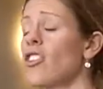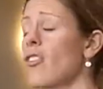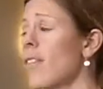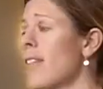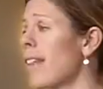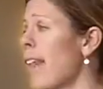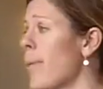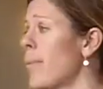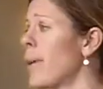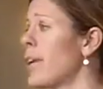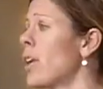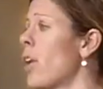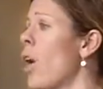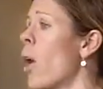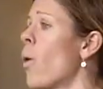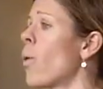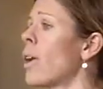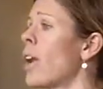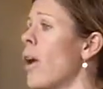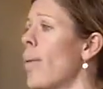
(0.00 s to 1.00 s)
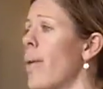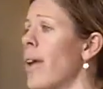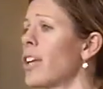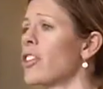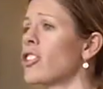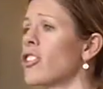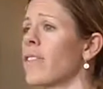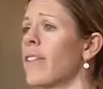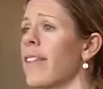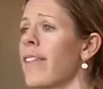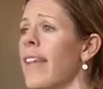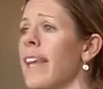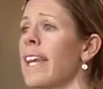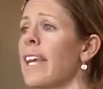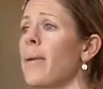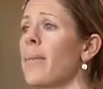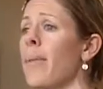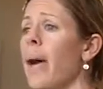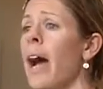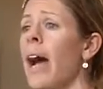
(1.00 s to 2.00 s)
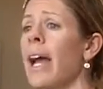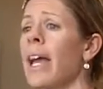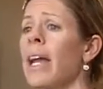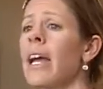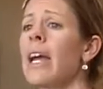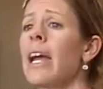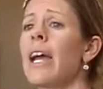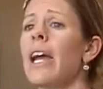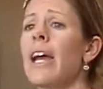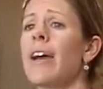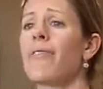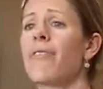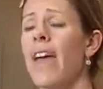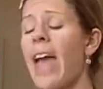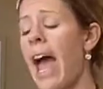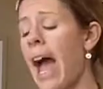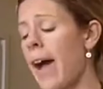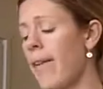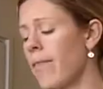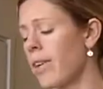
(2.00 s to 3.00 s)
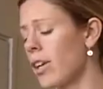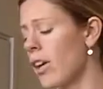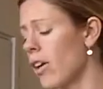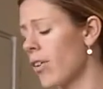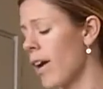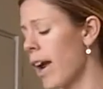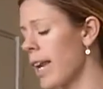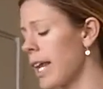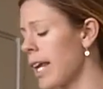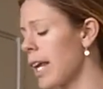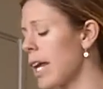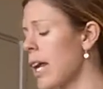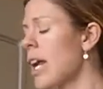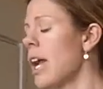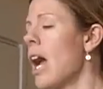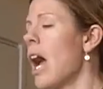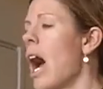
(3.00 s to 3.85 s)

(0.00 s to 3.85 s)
Just let me know and I'll make sure that they get by if they haven't already.